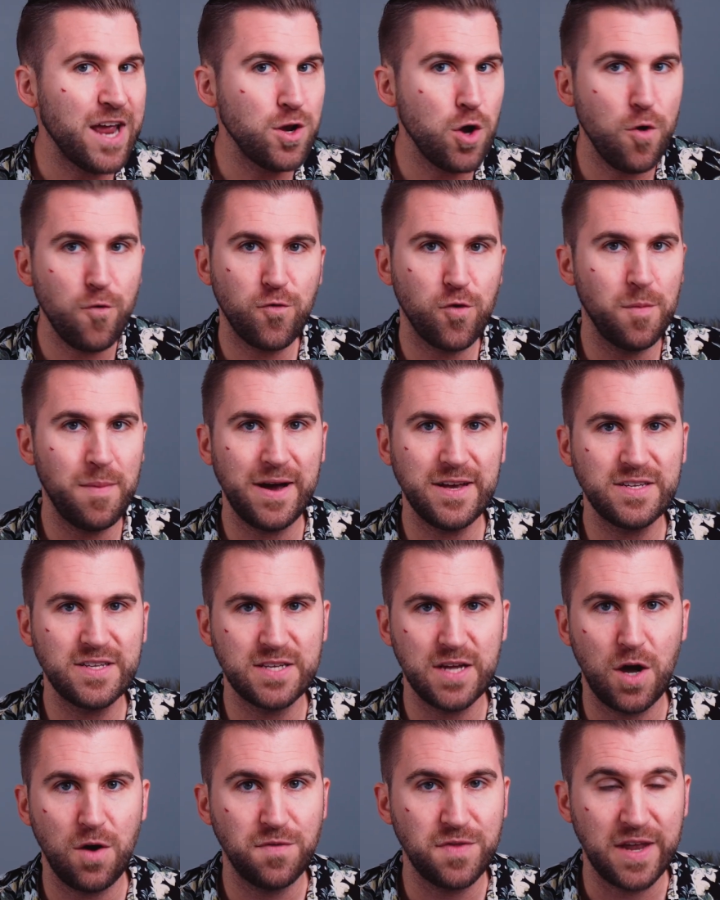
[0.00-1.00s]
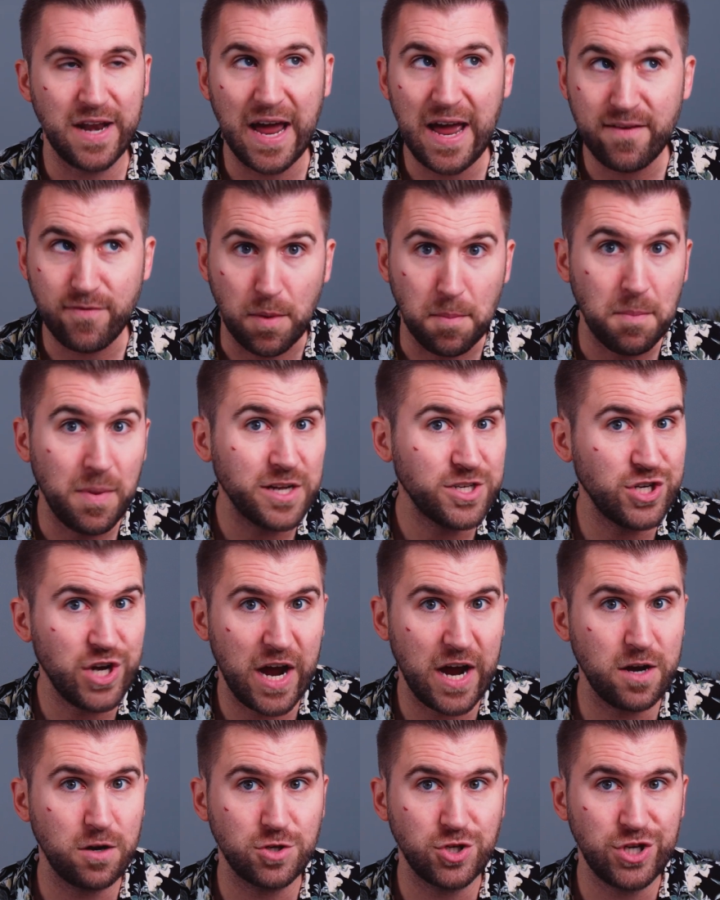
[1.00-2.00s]
know for myself that I have a much
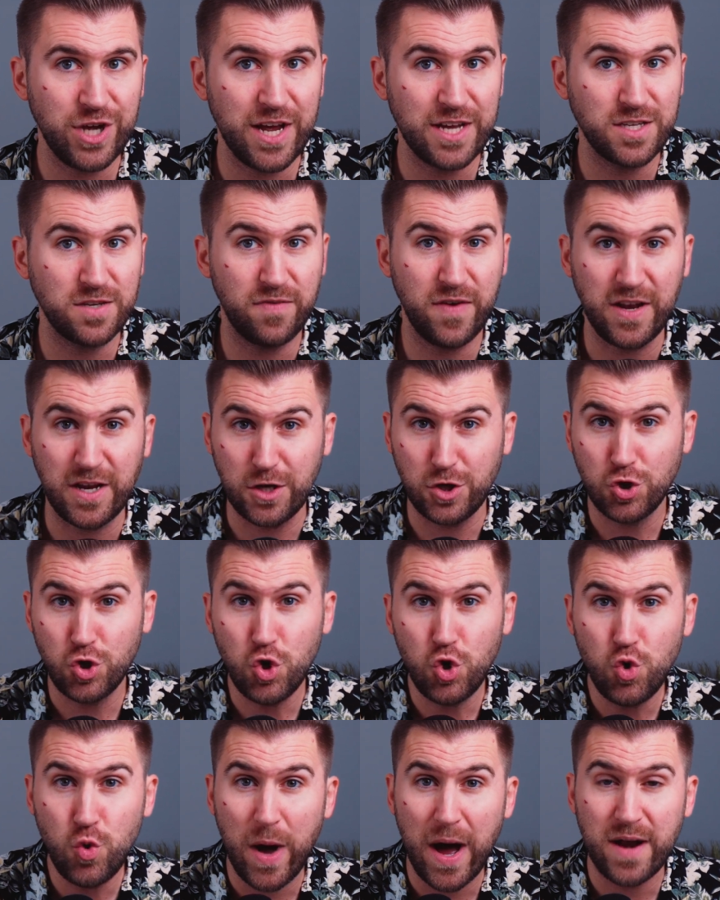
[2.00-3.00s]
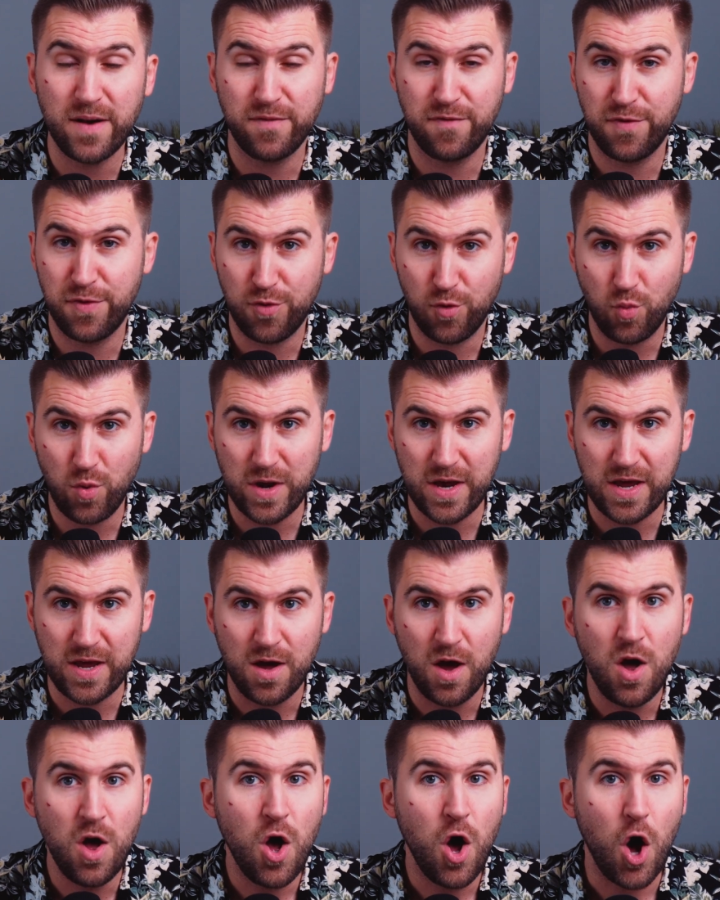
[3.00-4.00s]
higher chance of hitting 2 out of 3
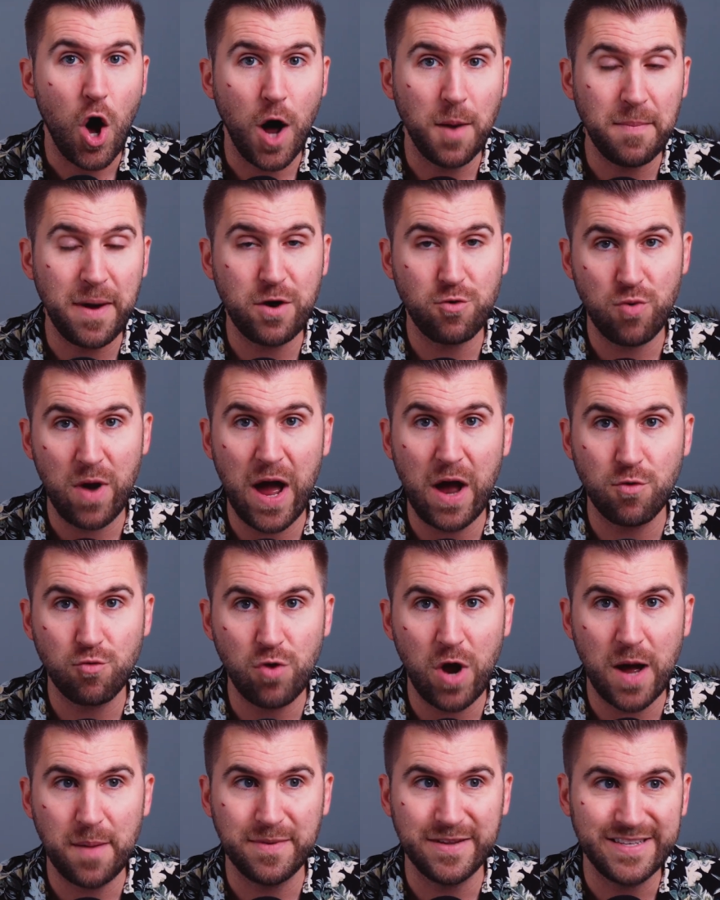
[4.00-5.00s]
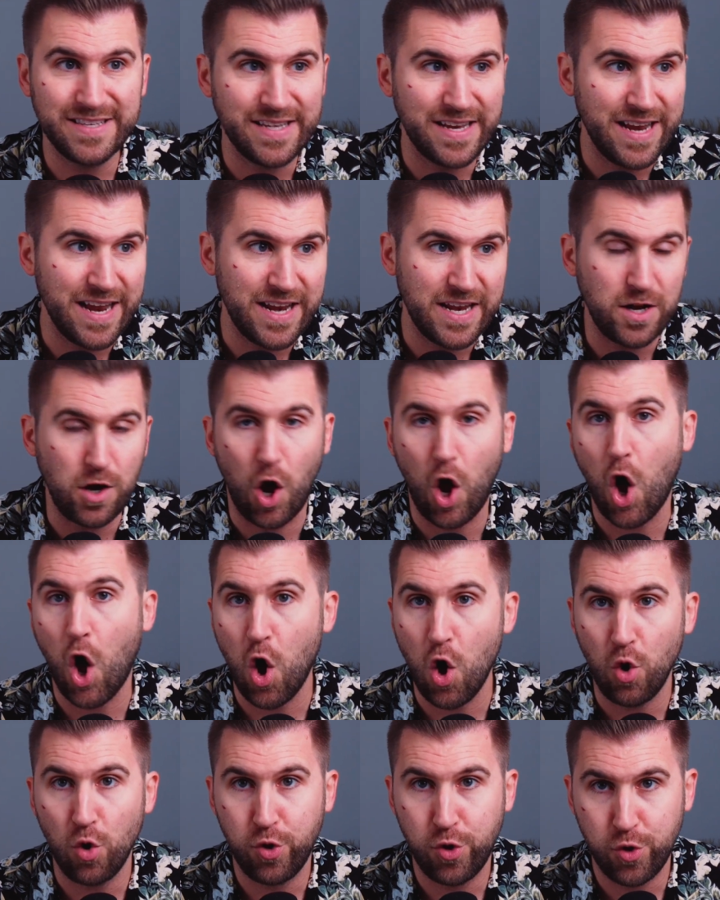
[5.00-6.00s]
on my round robins than hitting
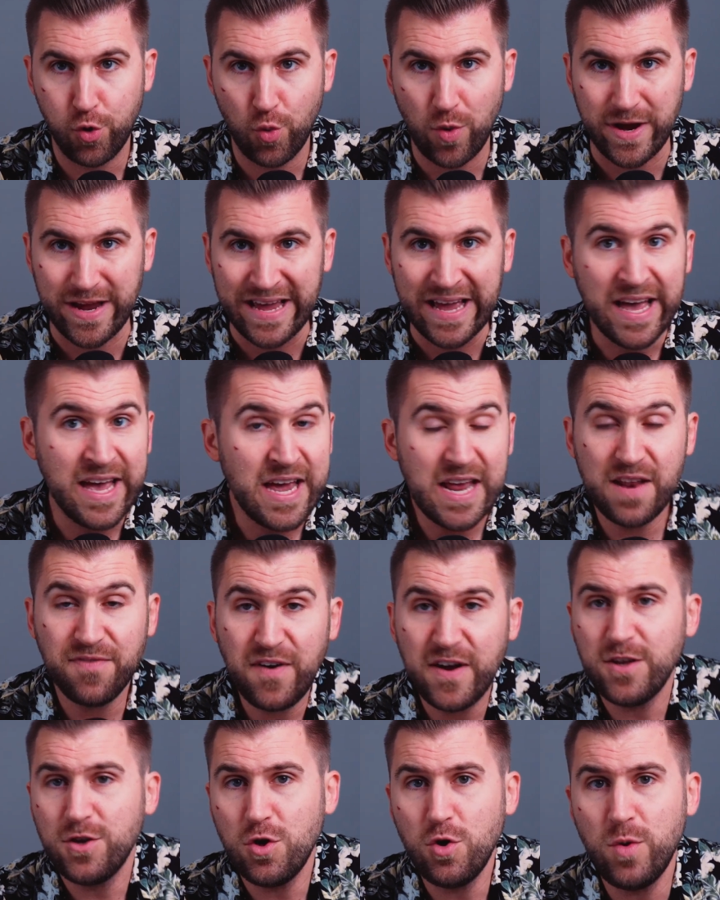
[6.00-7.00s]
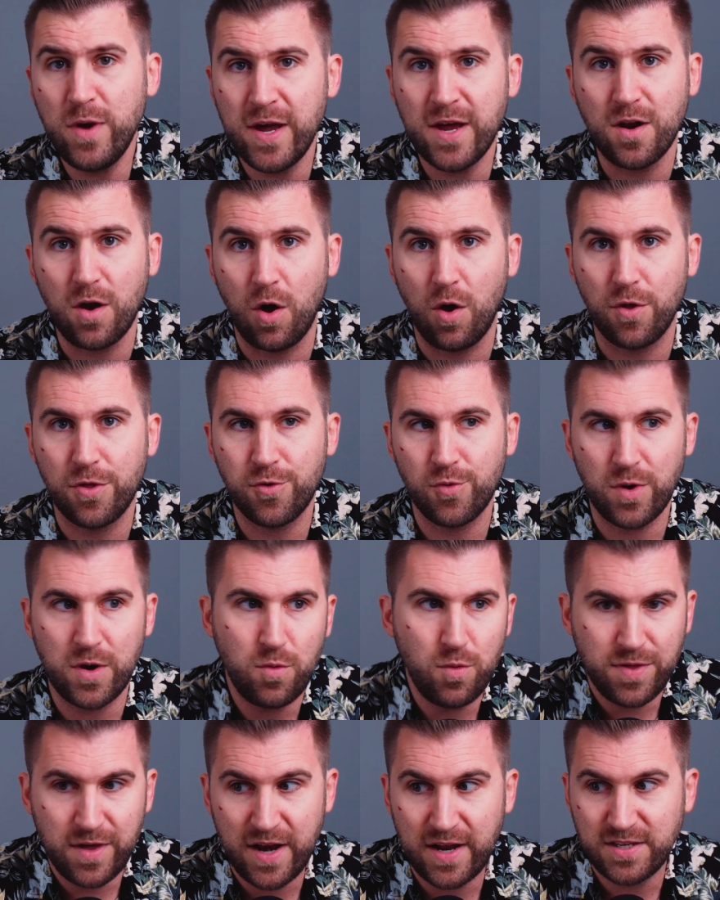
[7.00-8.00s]
all 3. And if I do hit all 3,
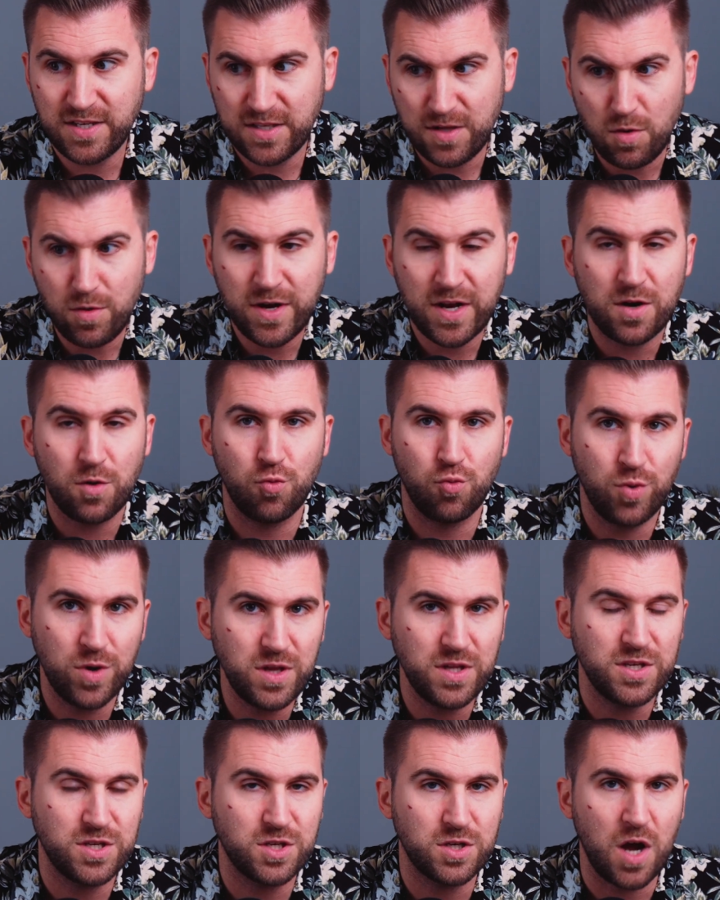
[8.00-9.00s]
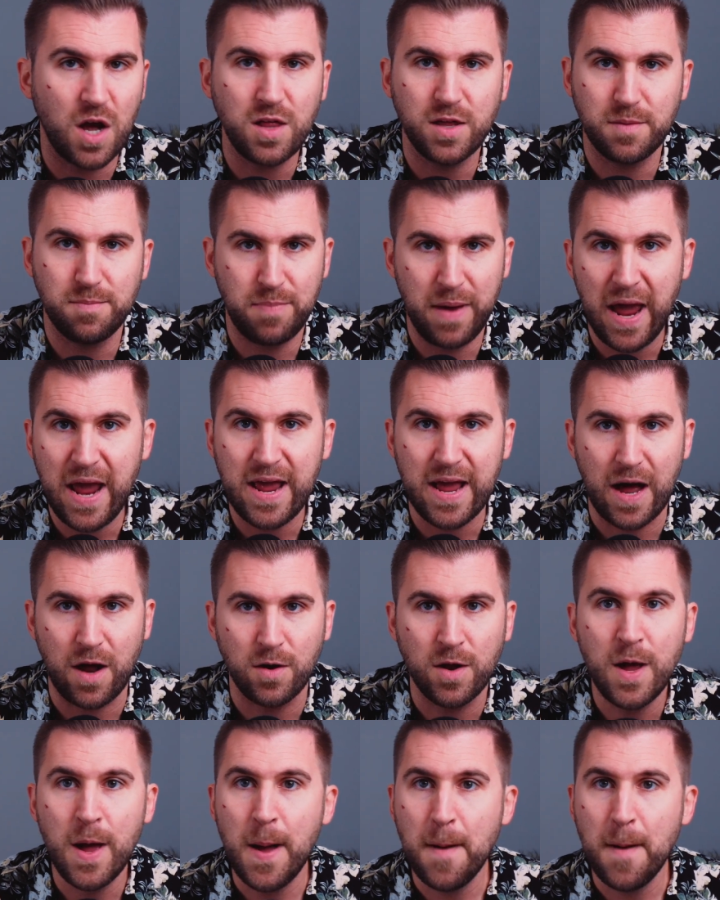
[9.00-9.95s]
well, then I still get a really solid payout.